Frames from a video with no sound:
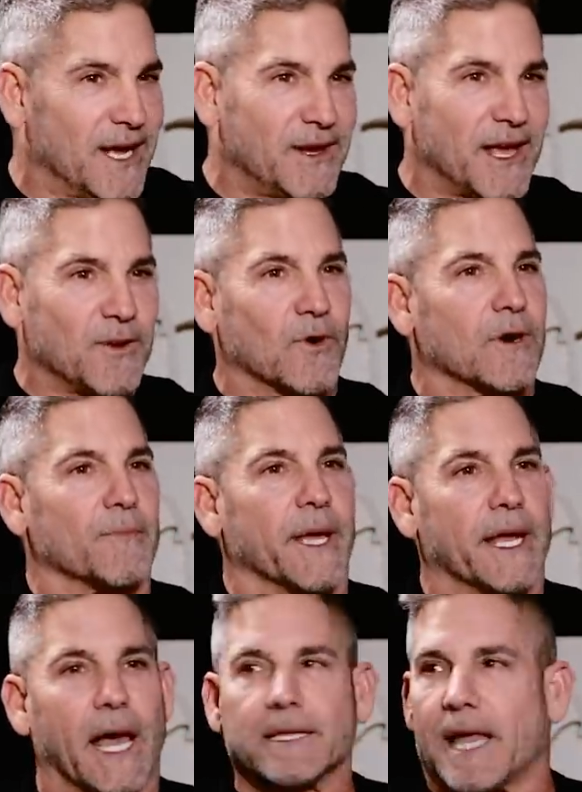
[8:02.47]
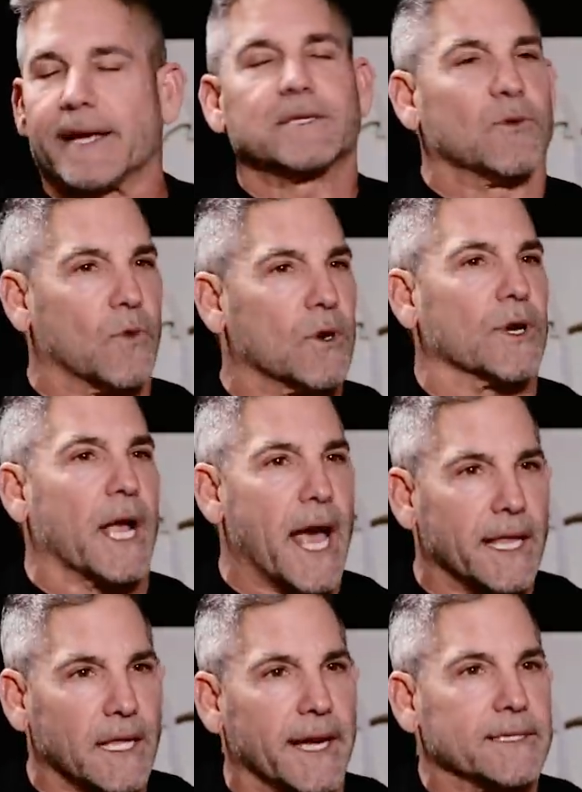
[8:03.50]
I know how yeah. to work, man. I like to work.
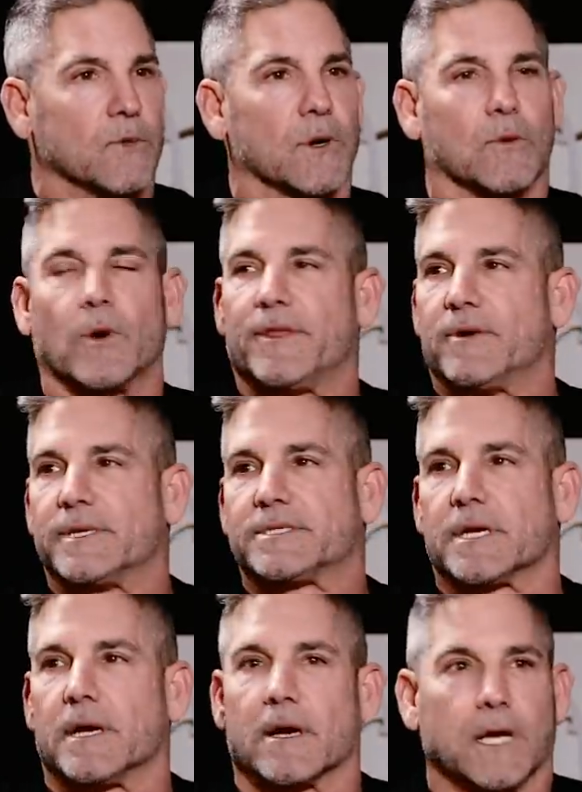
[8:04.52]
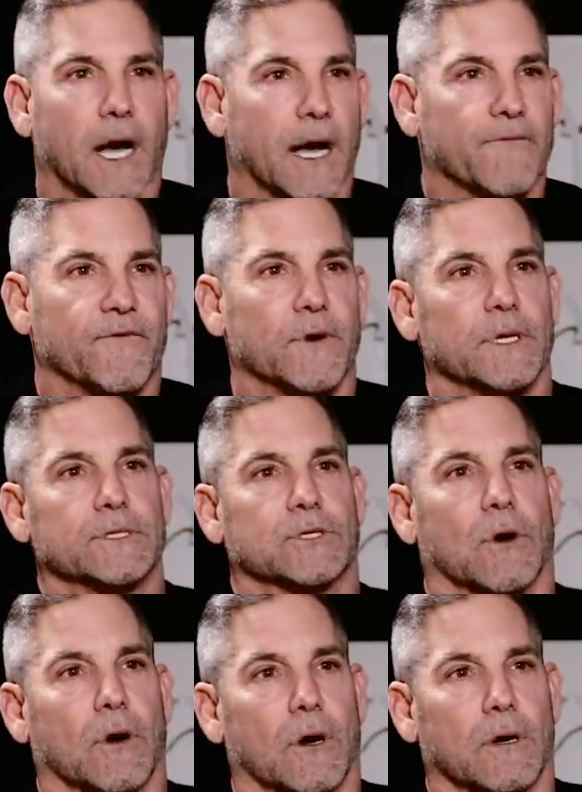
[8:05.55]
I like to work, whether it's a, a
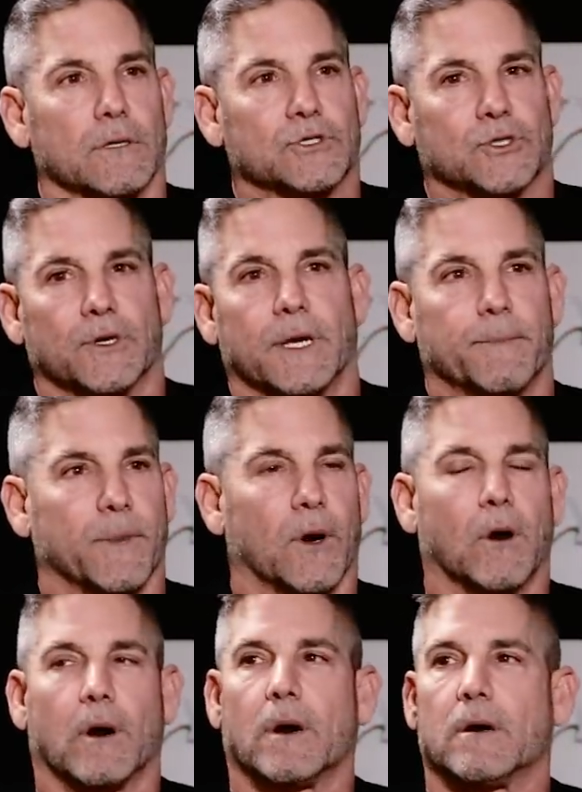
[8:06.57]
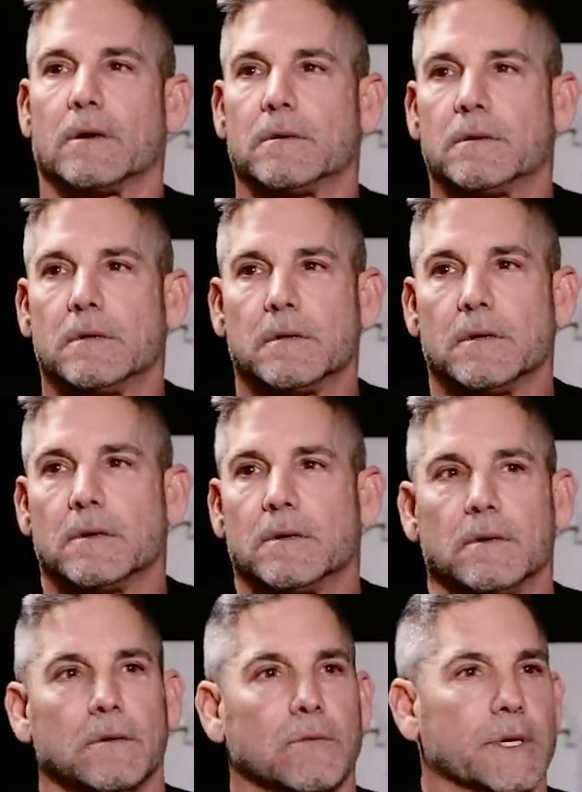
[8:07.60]
conference or a trip or mm-hmm.
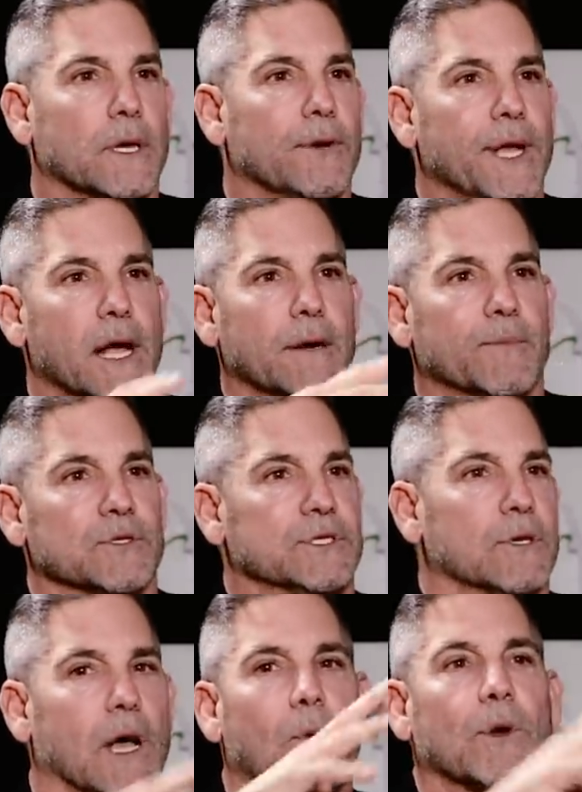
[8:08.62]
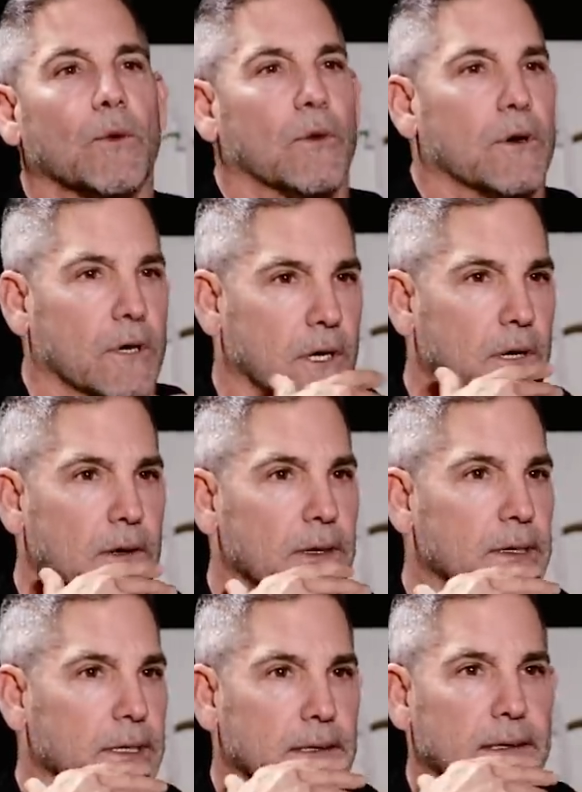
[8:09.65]
we go down to Brazil. I want to work. Mm-hmm.